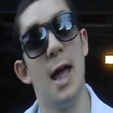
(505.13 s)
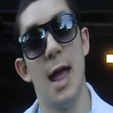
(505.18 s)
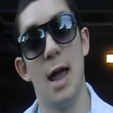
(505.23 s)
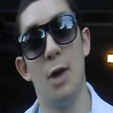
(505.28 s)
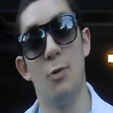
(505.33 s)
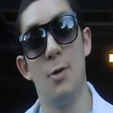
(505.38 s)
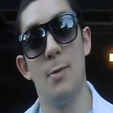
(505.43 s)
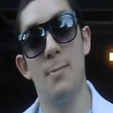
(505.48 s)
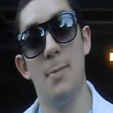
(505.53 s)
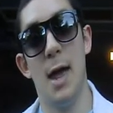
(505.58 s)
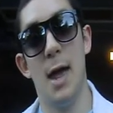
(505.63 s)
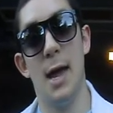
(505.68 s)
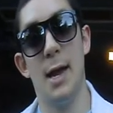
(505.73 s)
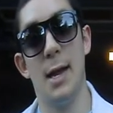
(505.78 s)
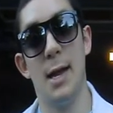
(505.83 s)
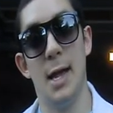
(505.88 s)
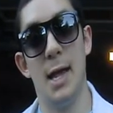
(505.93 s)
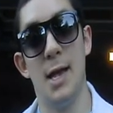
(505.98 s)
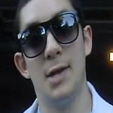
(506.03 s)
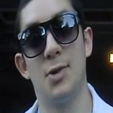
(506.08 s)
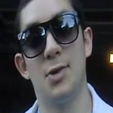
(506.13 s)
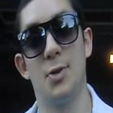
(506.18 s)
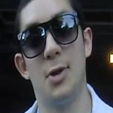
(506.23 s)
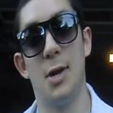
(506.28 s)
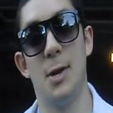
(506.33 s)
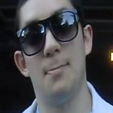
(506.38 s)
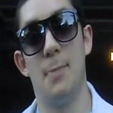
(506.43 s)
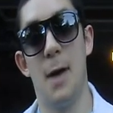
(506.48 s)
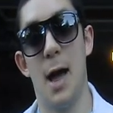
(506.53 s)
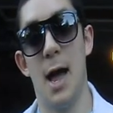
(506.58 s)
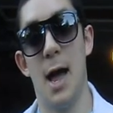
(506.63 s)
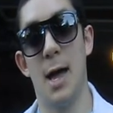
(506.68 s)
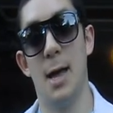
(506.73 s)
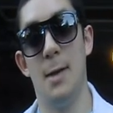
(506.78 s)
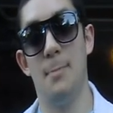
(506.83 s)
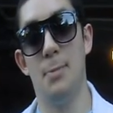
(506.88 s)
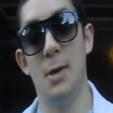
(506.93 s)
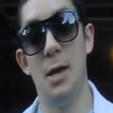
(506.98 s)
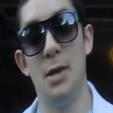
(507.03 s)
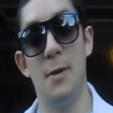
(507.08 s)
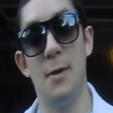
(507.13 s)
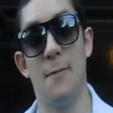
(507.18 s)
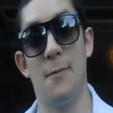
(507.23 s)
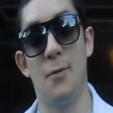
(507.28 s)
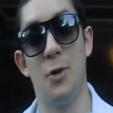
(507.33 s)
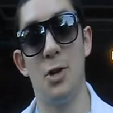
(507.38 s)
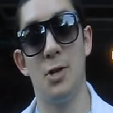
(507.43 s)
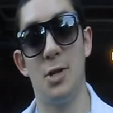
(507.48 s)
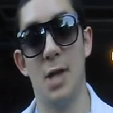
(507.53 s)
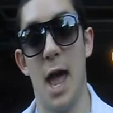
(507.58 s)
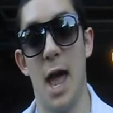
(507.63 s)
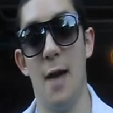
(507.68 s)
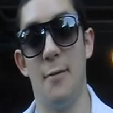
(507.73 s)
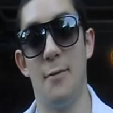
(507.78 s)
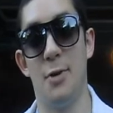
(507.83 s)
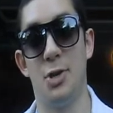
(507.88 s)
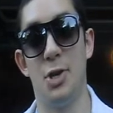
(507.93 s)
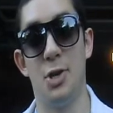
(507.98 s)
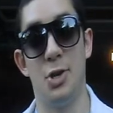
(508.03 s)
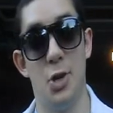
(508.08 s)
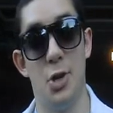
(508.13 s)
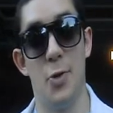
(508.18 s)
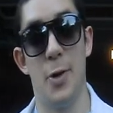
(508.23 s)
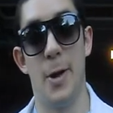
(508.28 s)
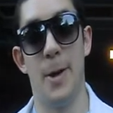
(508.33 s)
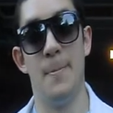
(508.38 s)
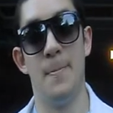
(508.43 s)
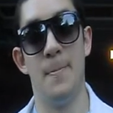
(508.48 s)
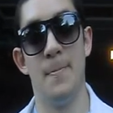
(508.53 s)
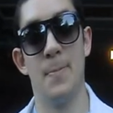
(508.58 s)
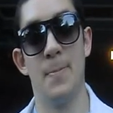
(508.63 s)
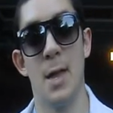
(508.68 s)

and we made history by being the first ever to do it.